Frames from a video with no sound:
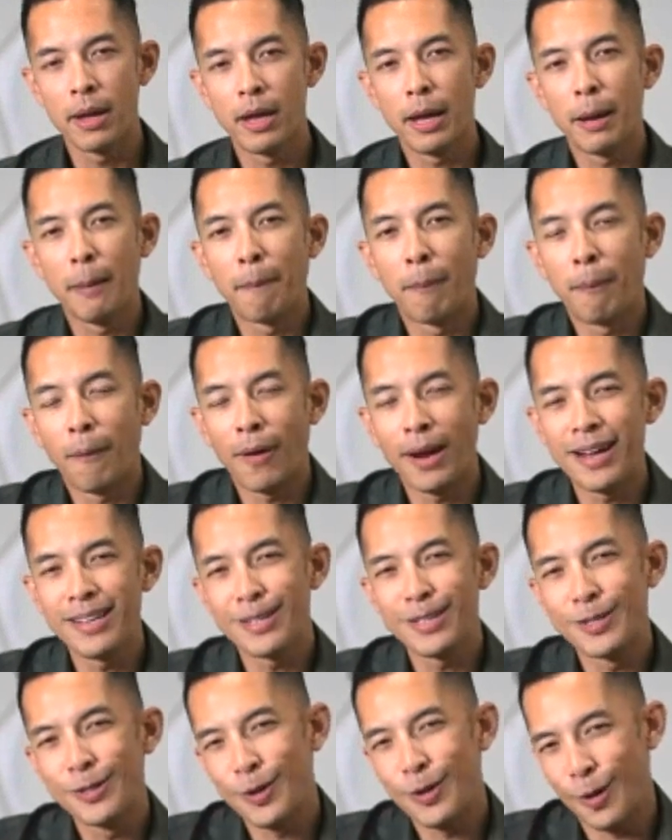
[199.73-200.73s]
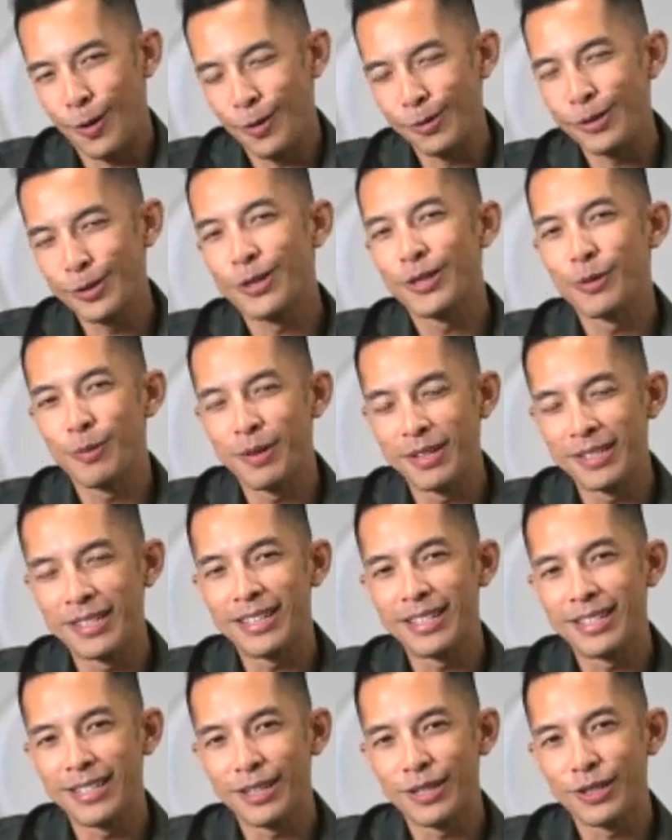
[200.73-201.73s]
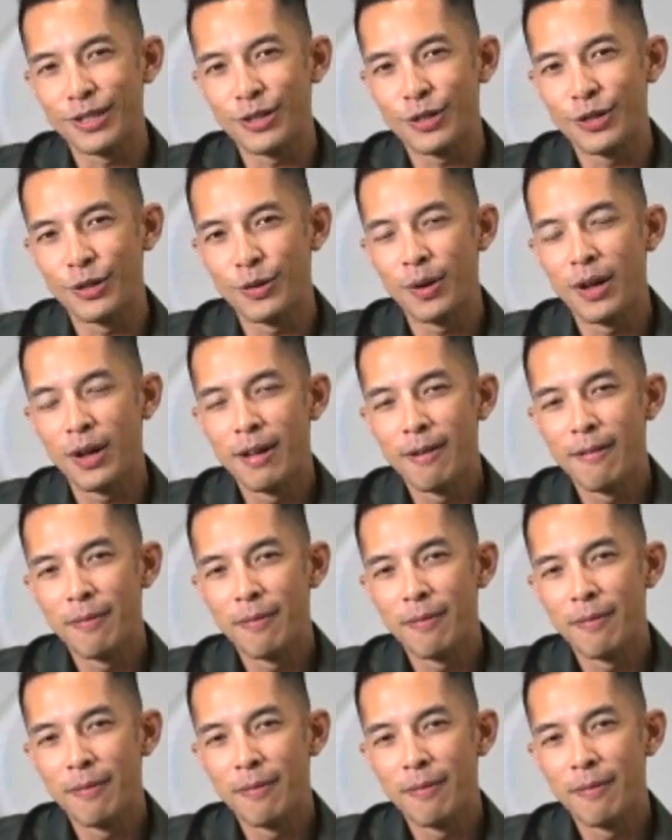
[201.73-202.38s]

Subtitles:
In price, it's closer to a Z6 II.